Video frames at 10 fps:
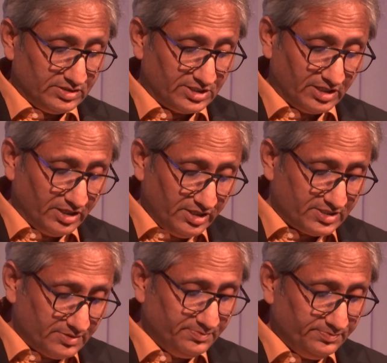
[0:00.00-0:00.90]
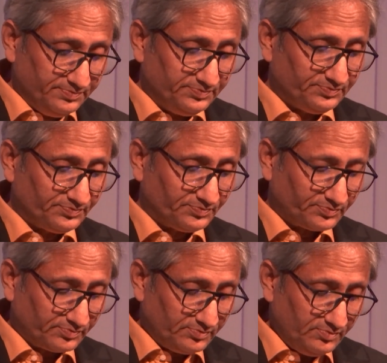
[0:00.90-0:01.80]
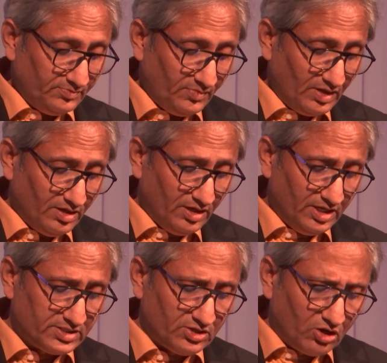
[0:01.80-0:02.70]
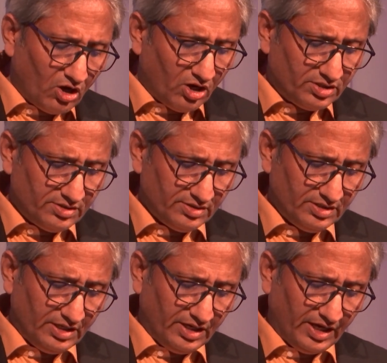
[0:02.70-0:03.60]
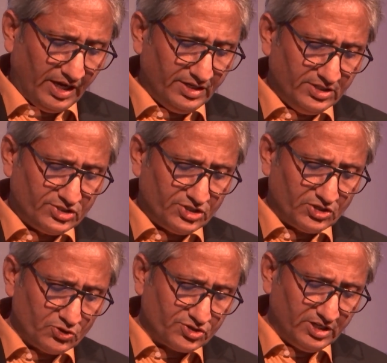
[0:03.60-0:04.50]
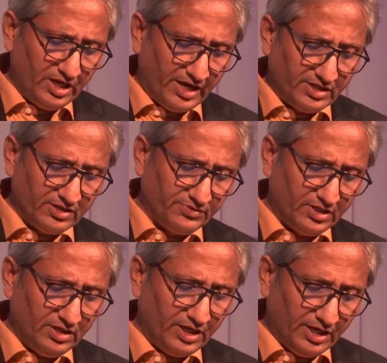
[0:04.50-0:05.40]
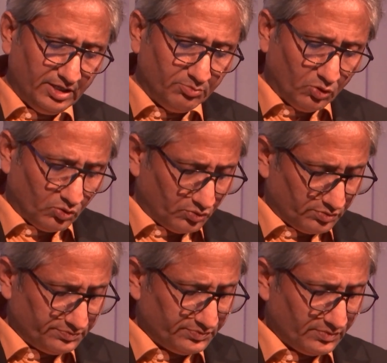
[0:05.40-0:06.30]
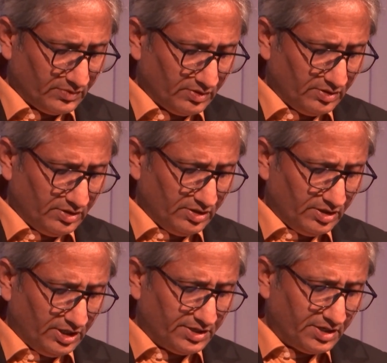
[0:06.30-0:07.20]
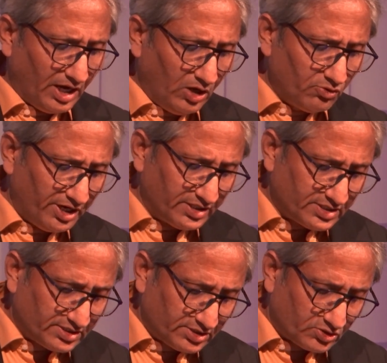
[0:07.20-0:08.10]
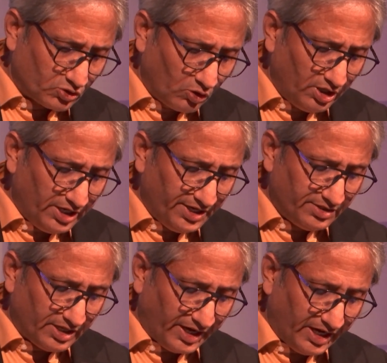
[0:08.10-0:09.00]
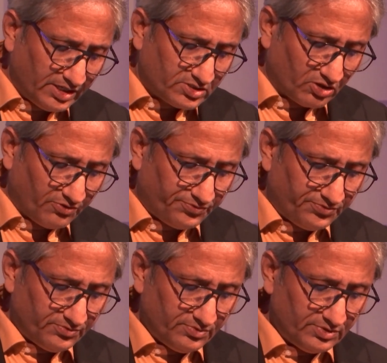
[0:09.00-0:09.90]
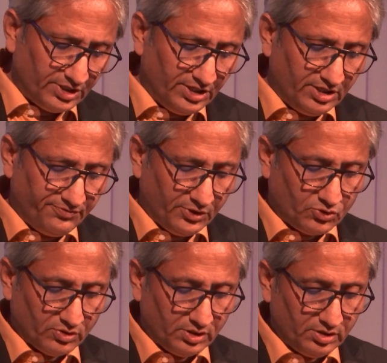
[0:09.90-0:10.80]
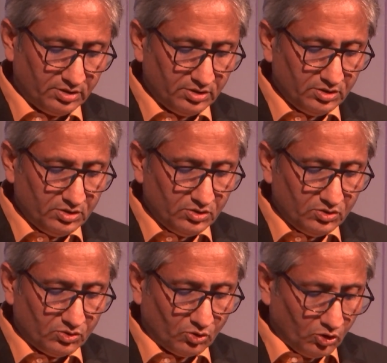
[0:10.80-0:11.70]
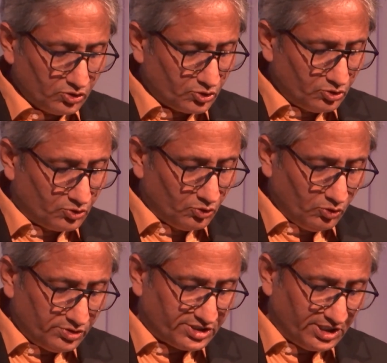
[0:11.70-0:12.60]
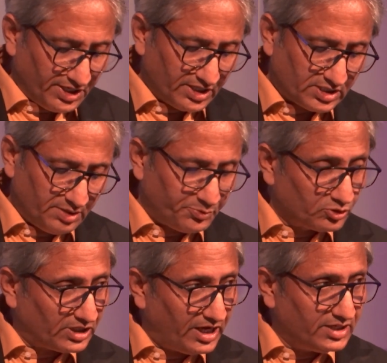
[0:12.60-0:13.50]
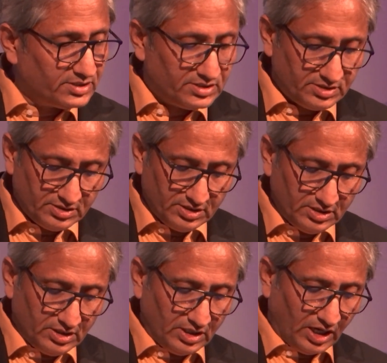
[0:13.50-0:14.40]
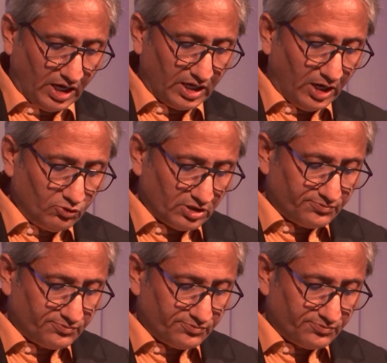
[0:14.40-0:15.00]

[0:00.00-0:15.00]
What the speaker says: Journalism is not an institutional endeavor anymore. It now rests solely in the hands of the individual. Those who do serious reportage are out